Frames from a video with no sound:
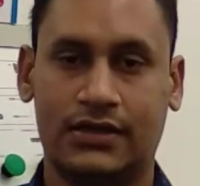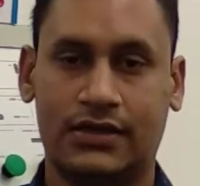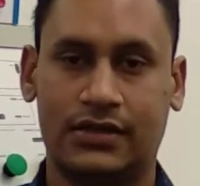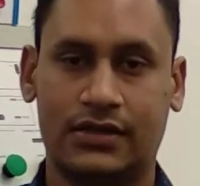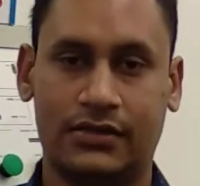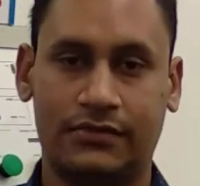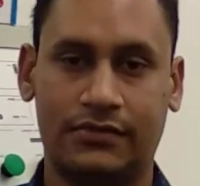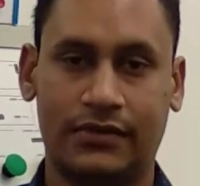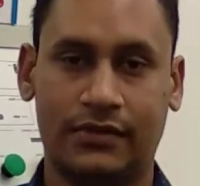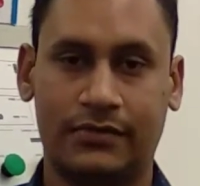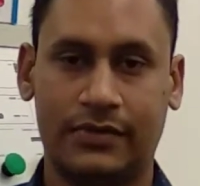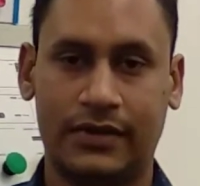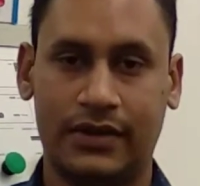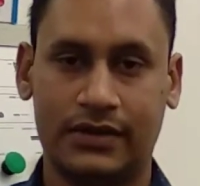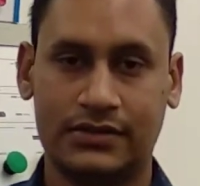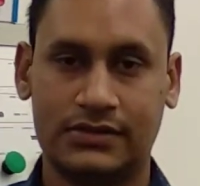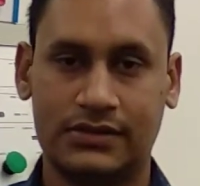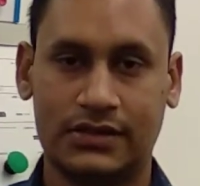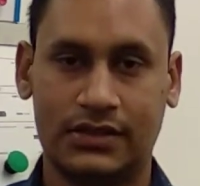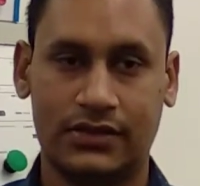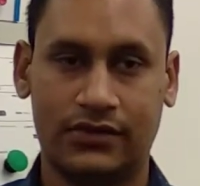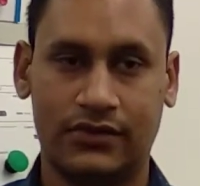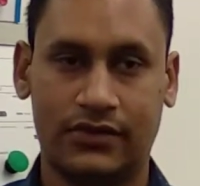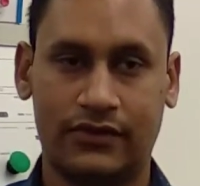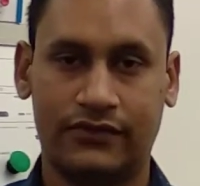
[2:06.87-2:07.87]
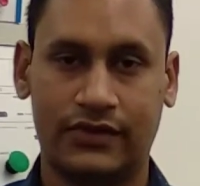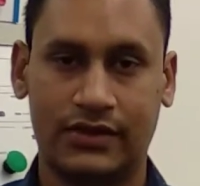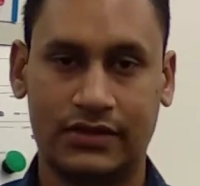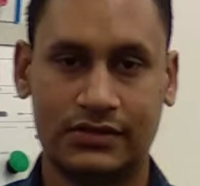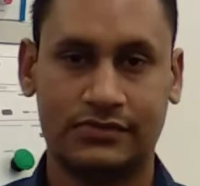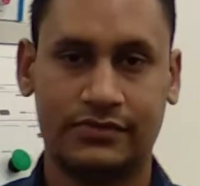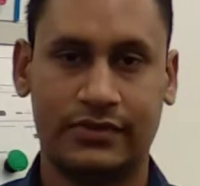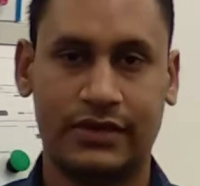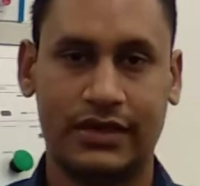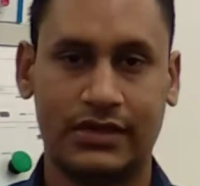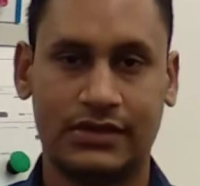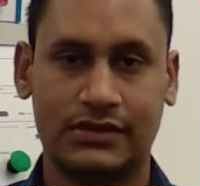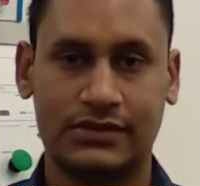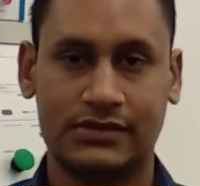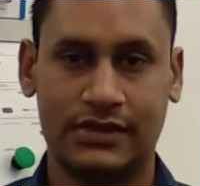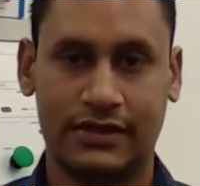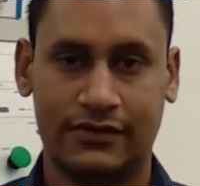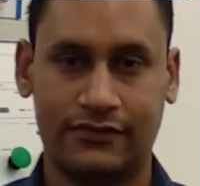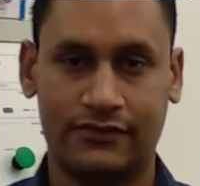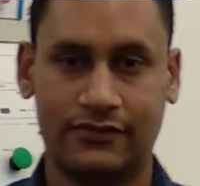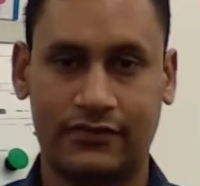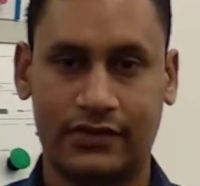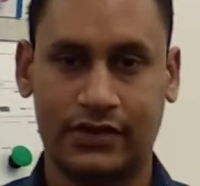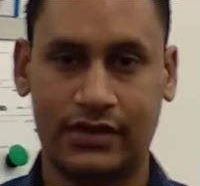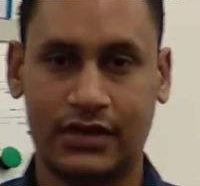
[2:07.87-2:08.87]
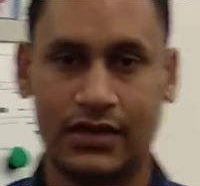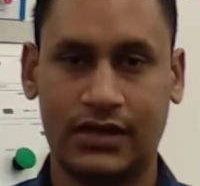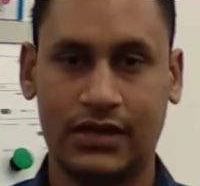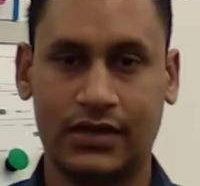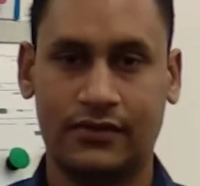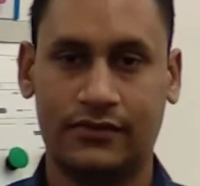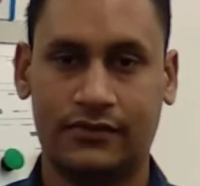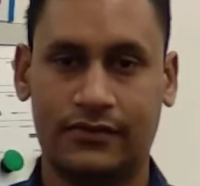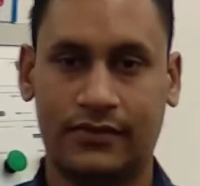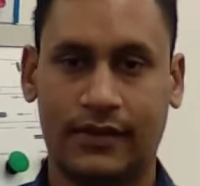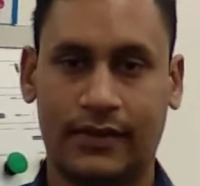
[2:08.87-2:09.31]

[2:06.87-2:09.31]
the BPSC UFSBI safe working